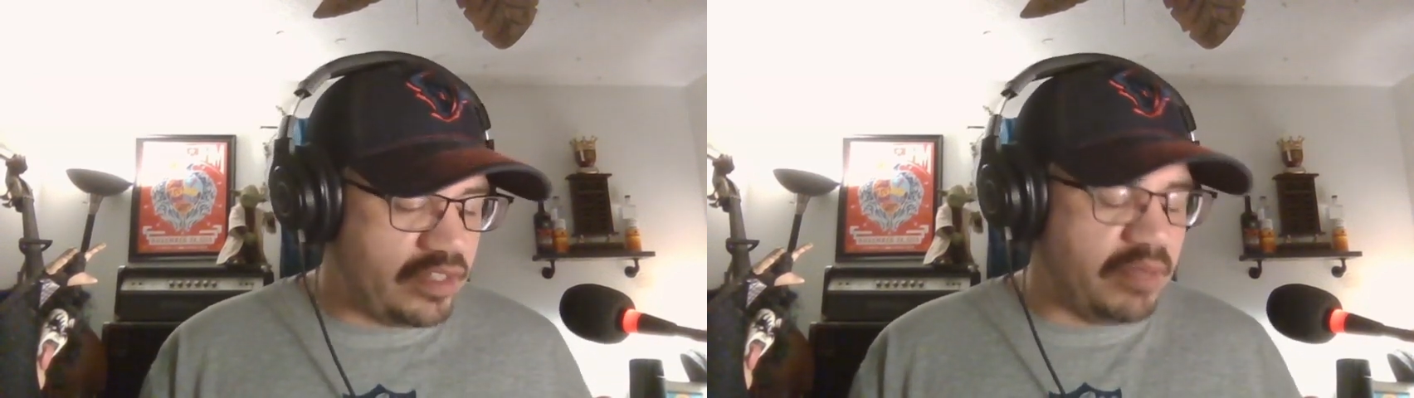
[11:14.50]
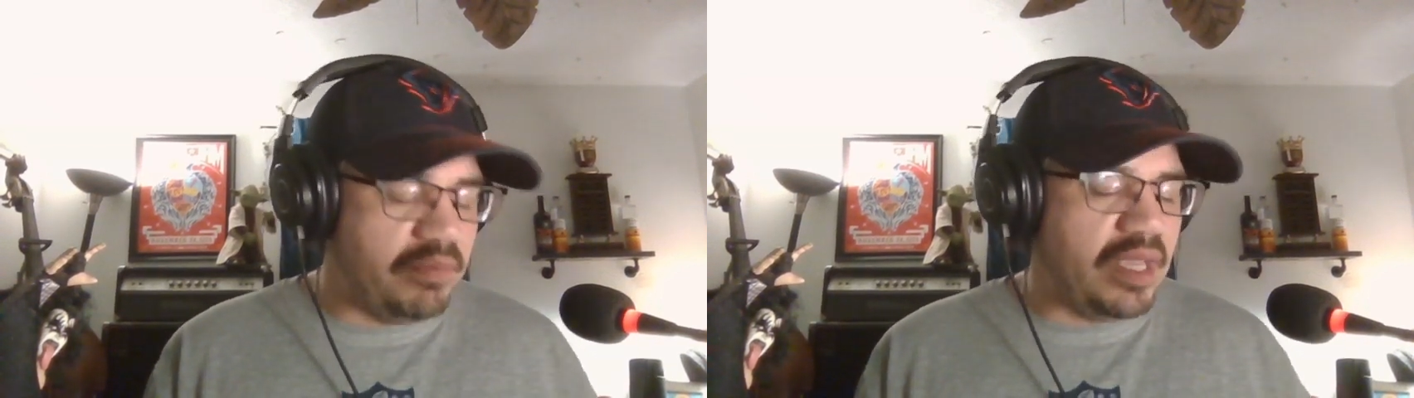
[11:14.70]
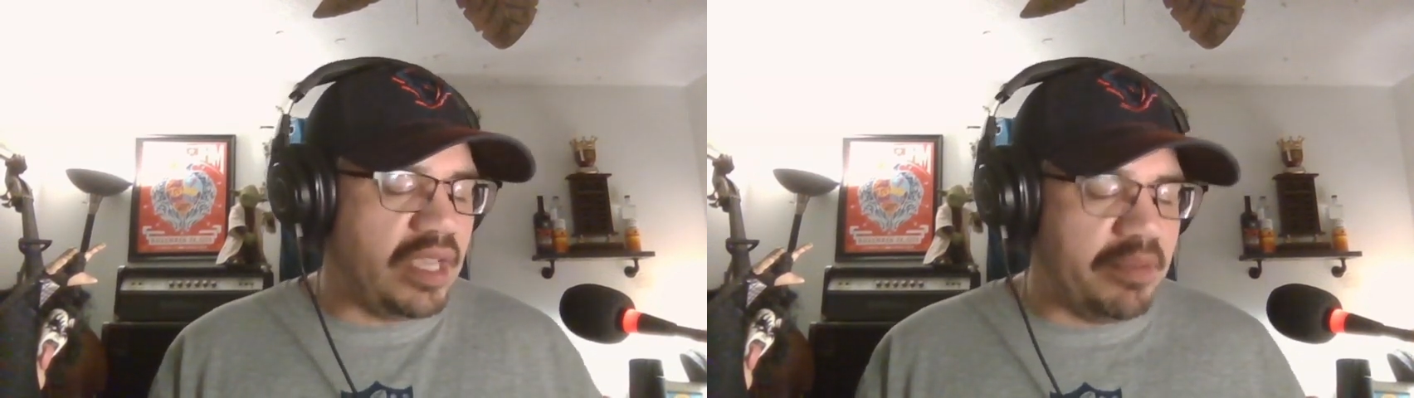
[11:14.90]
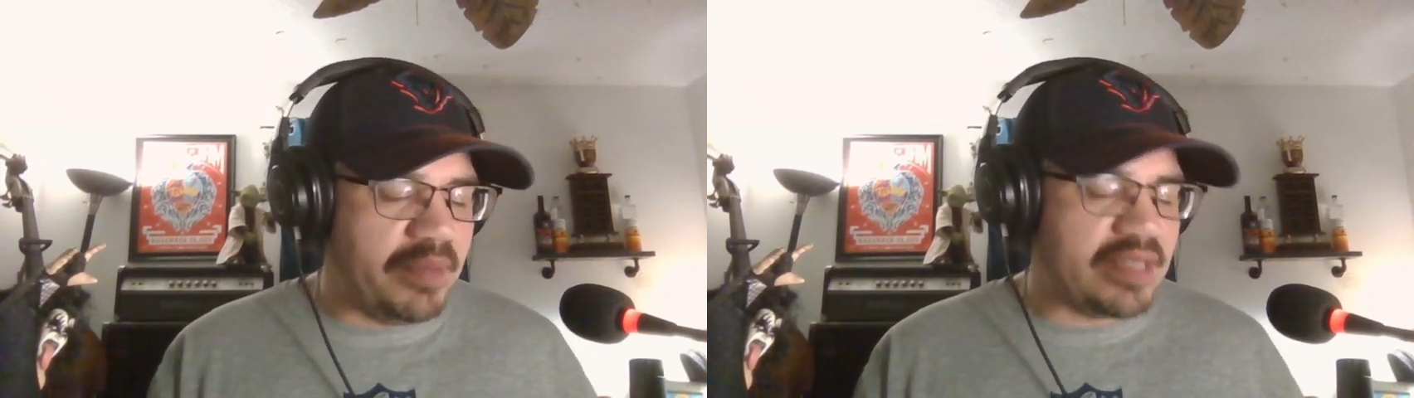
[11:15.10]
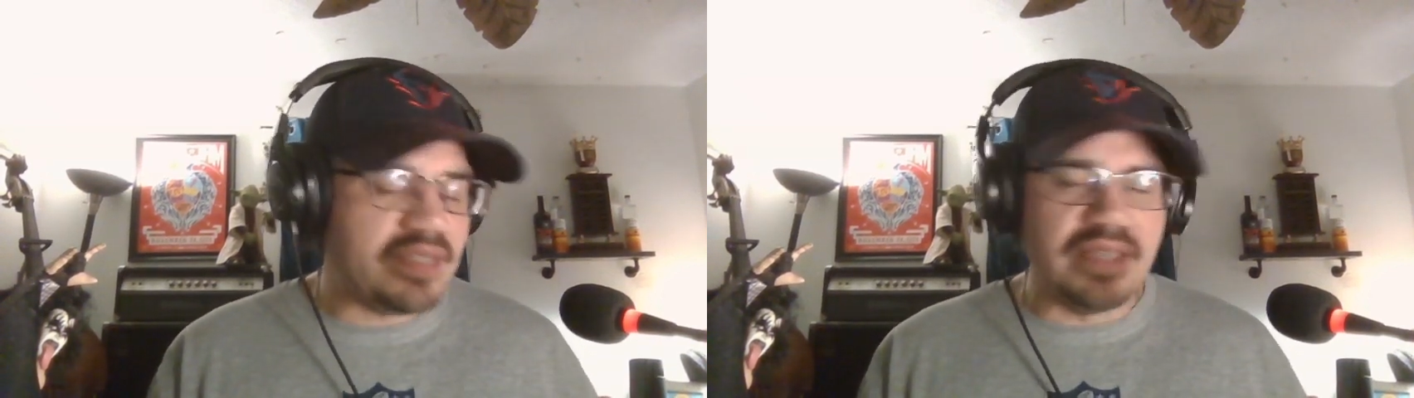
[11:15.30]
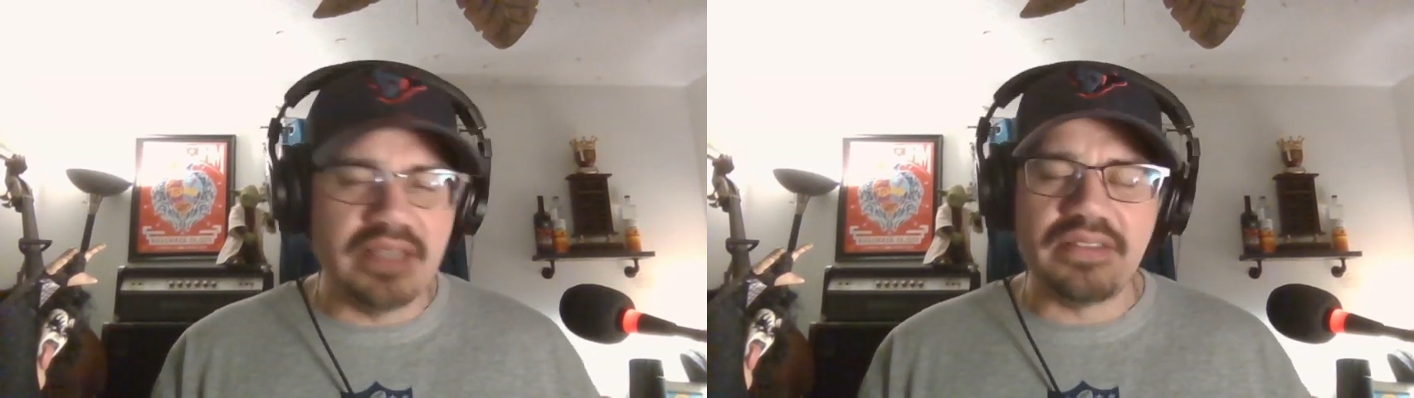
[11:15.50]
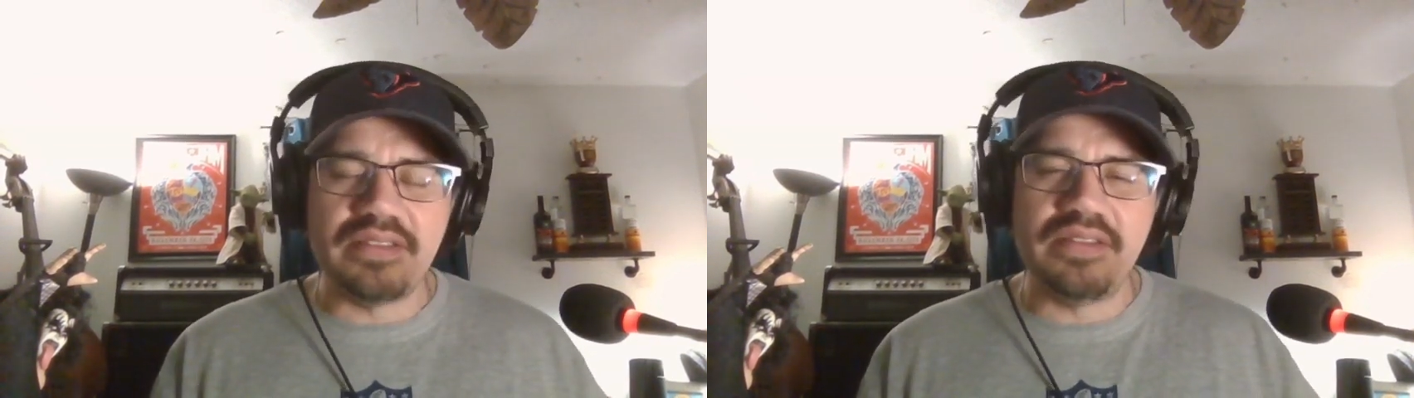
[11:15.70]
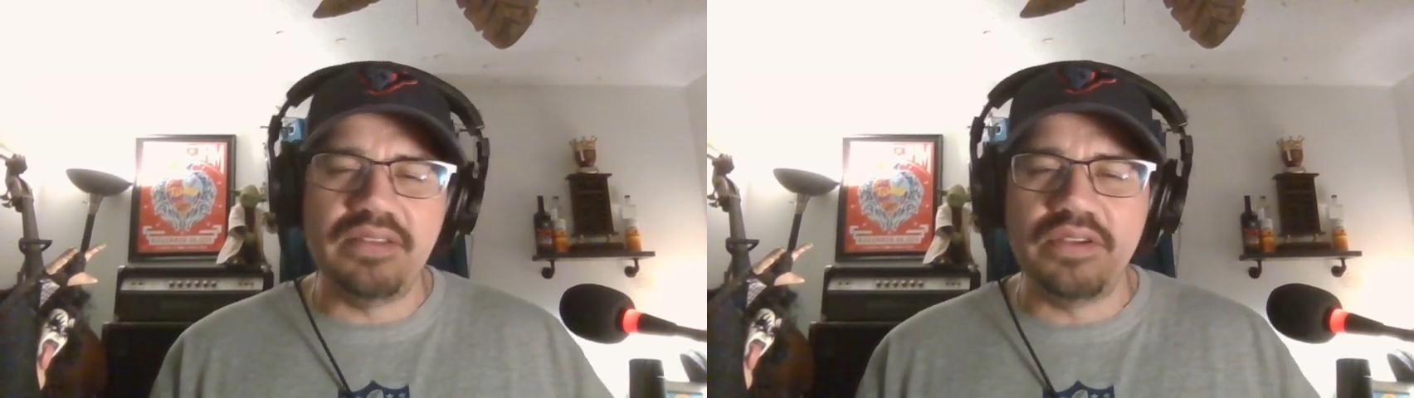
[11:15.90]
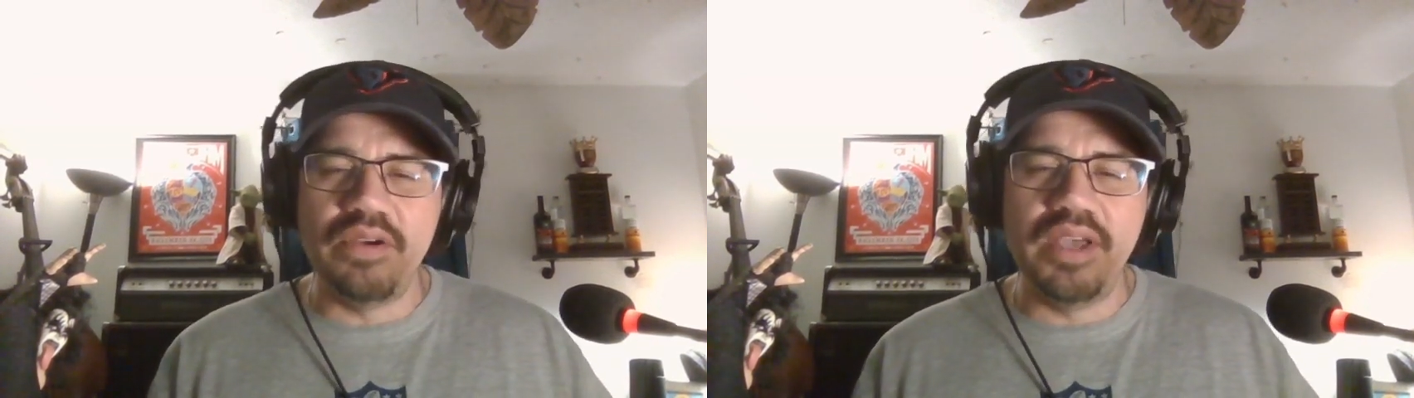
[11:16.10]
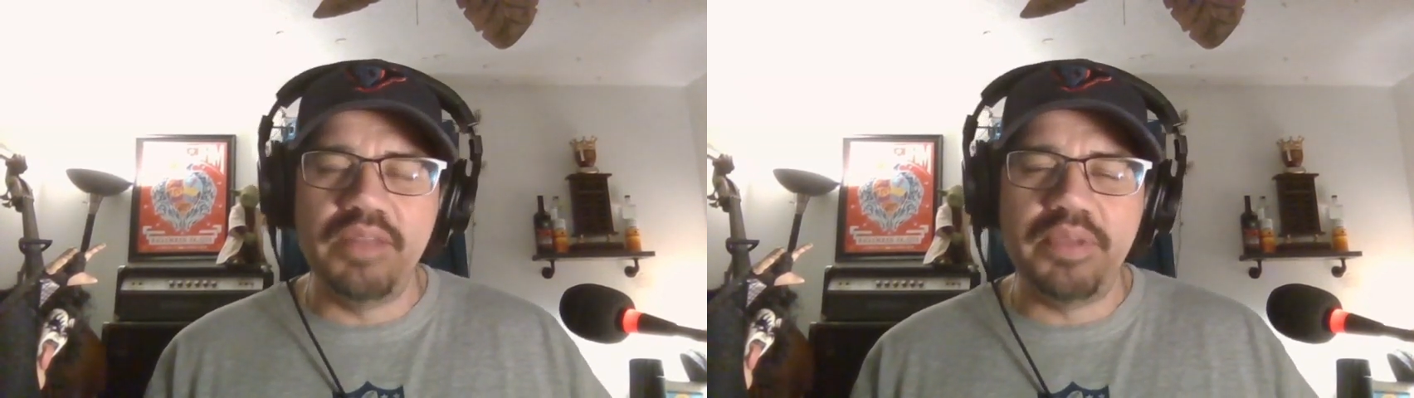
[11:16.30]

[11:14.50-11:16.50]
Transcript: to me it makes sense to go ahead